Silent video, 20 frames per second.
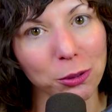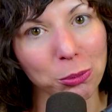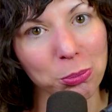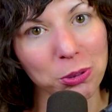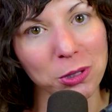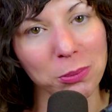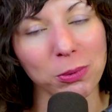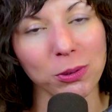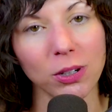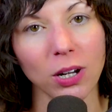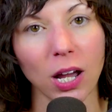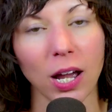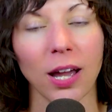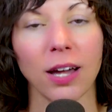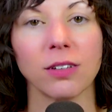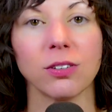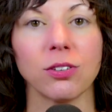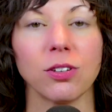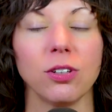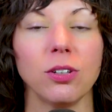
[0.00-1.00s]
other people
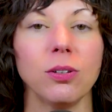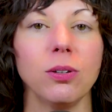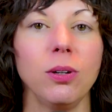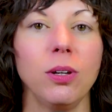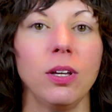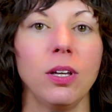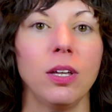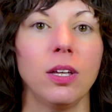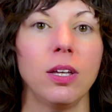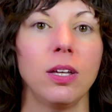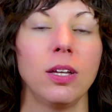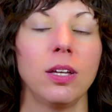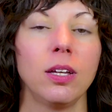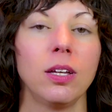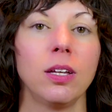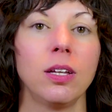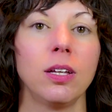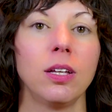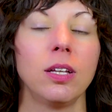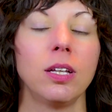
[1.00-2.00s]
to ask you,
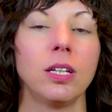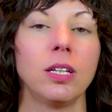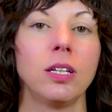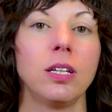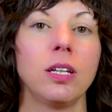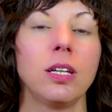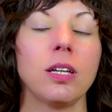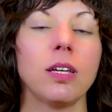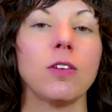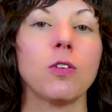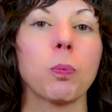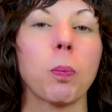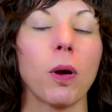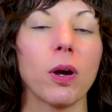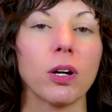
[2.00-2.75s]
is